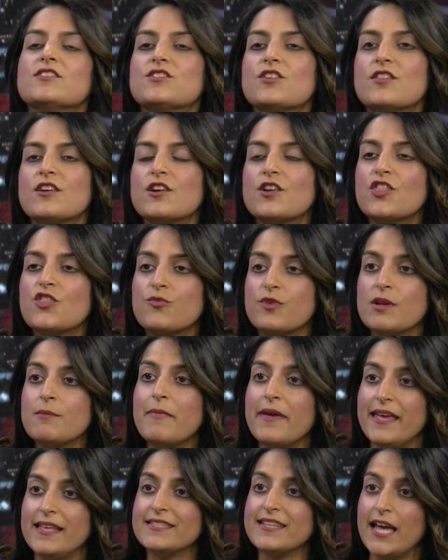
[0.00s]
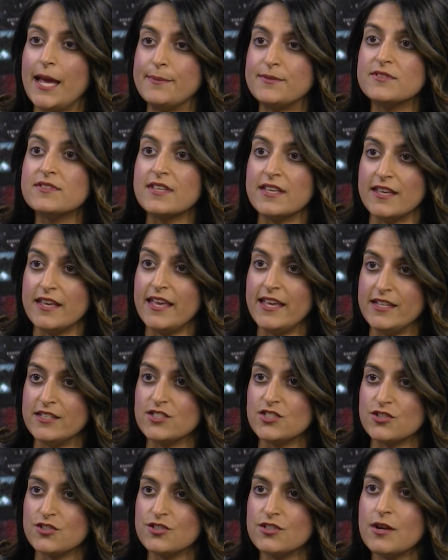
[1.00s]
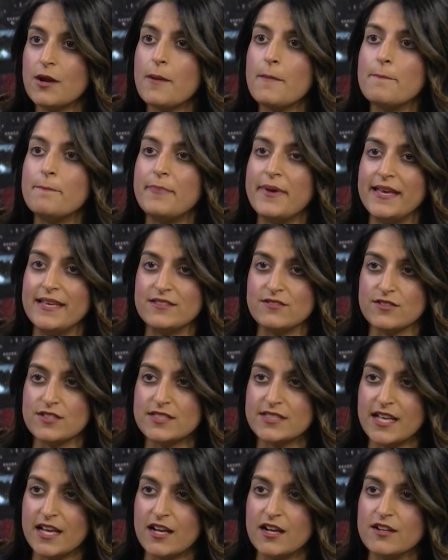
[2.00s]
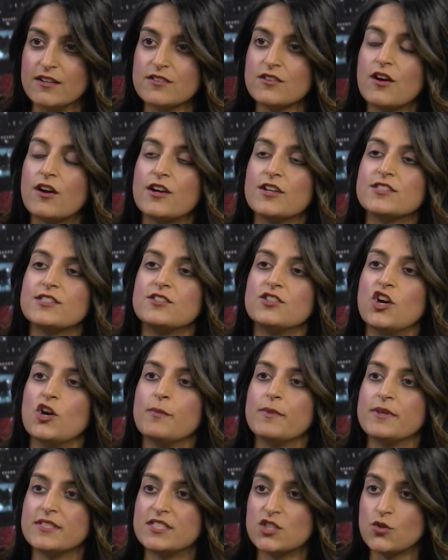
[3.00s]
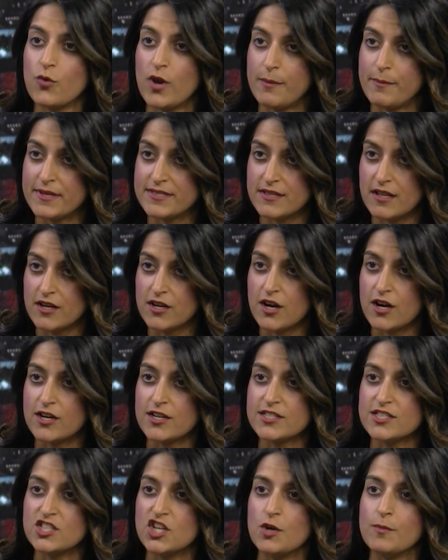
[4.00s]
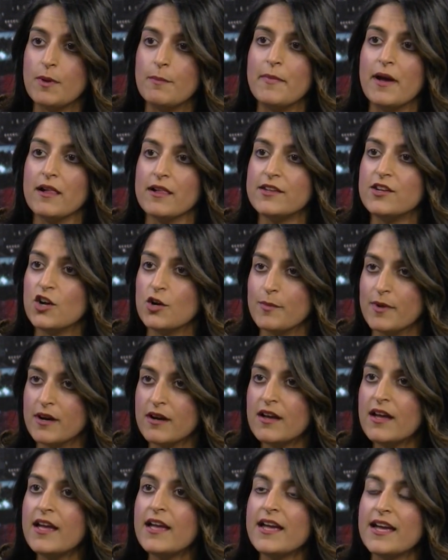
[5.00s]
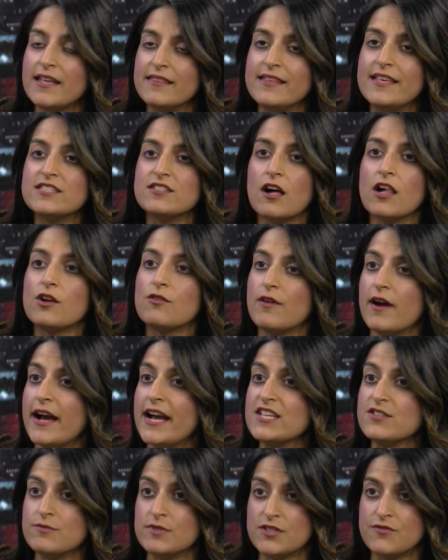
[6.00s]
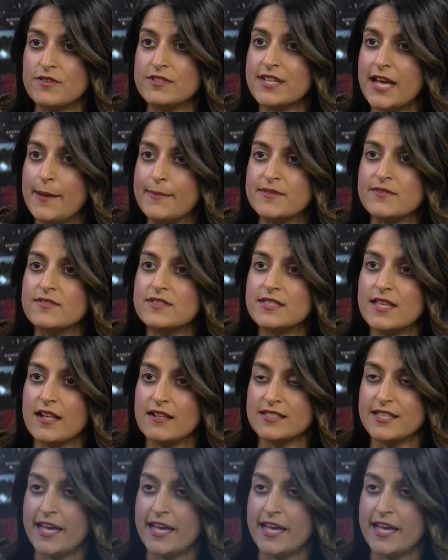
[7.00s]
So there are 3 main types of skin cancer: basal cell carcinoma, squamous cell carcinoma, and melanoma, and these all arise from different types of cell